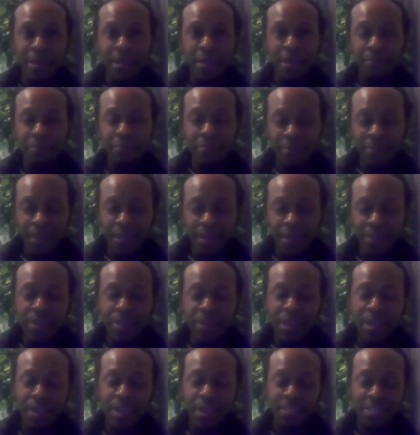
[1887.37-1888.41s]
In
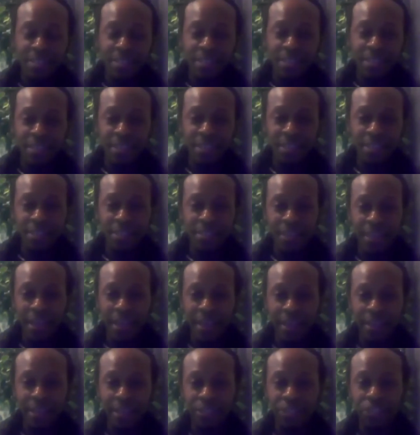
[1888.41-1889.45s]
regards to
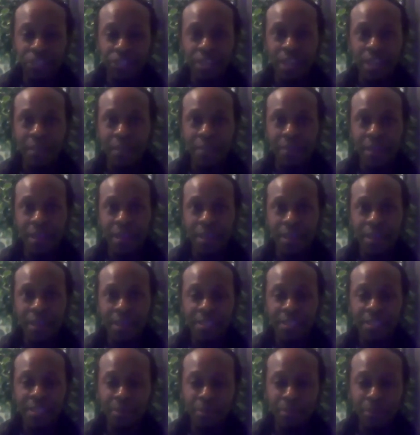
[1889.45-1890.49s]
age, I think
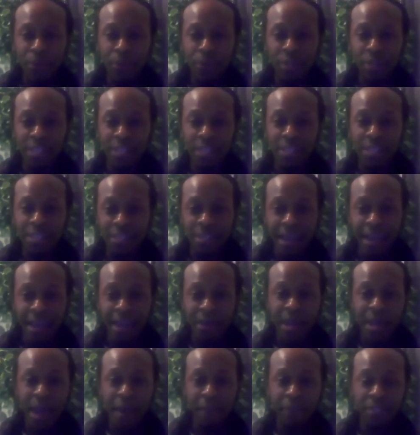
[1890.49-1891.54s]
it's important
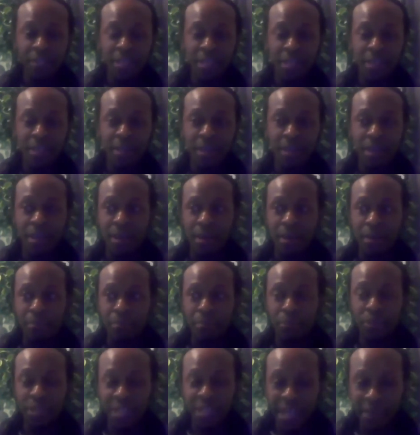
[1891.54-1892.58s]
that we have to
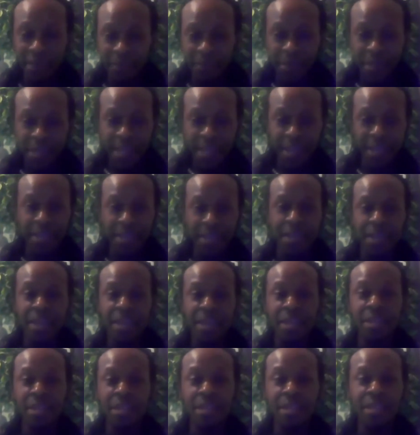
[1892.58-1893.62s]
put everything
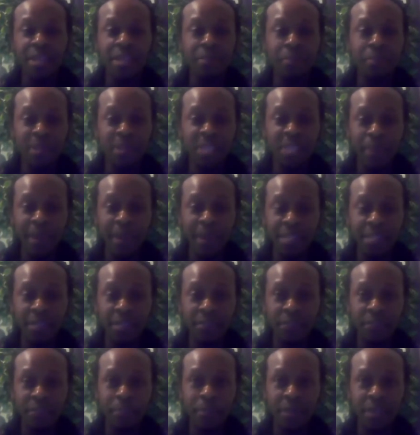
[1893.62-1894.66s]
in
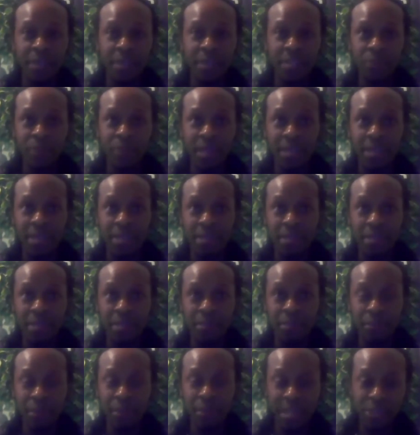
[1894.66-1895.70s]
perspective, because we
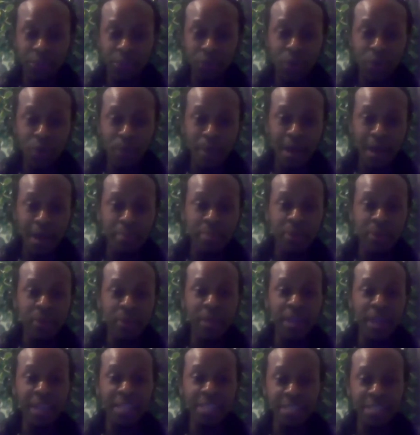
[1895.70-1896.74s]
can talk about
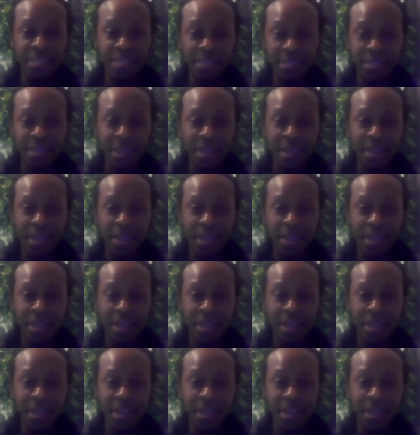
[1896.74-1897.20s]
Bill Gates